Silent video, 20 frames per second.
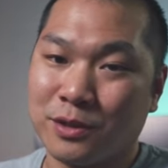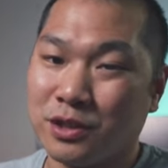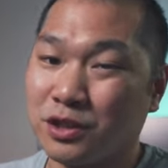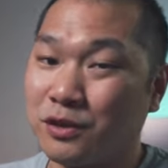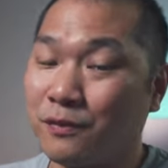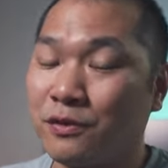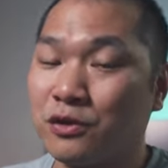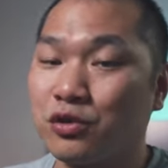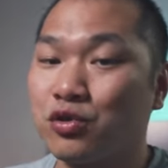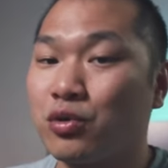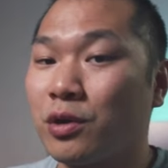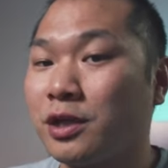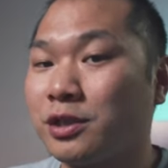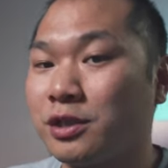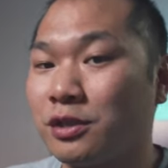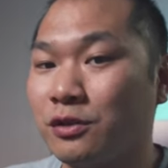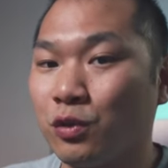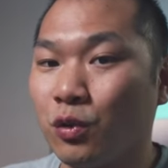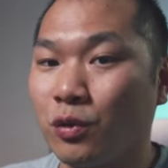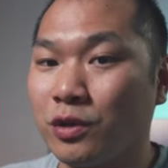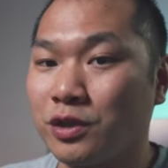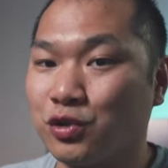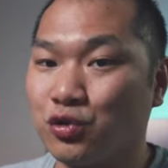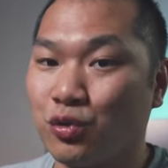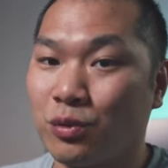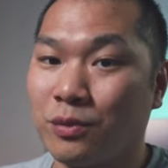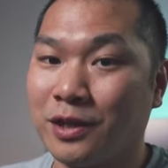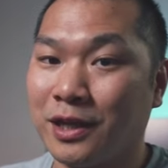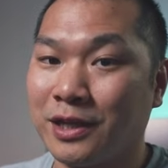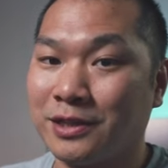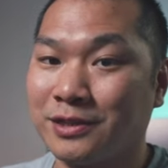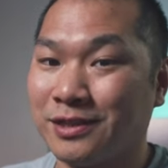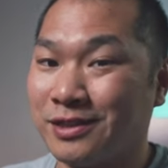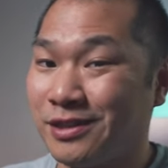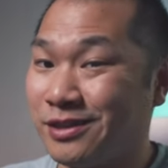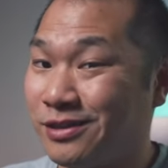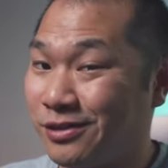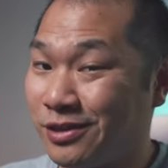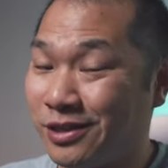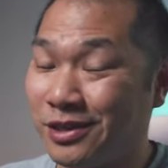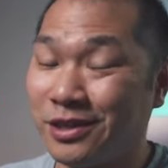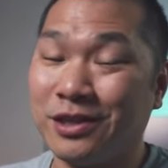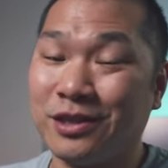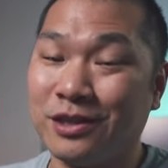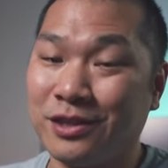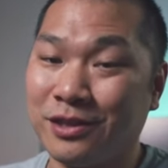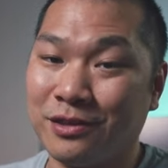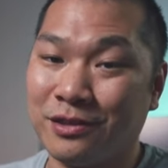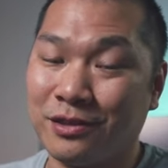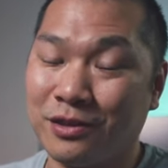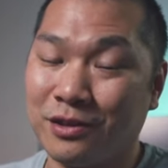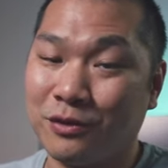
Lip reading: because if you tried to noise normalize it,